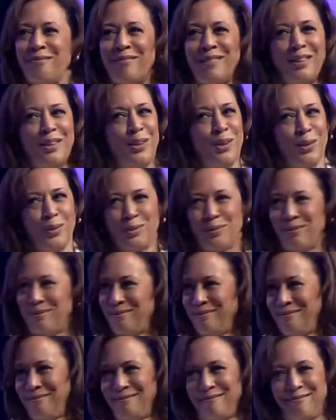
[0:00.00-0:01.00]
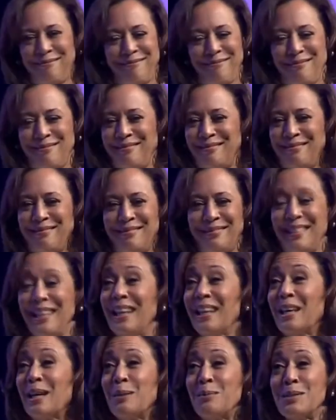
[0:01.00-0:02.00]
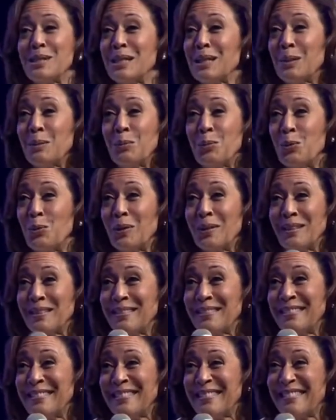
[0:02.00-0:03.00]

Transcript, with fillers: you know, it comes in the morning.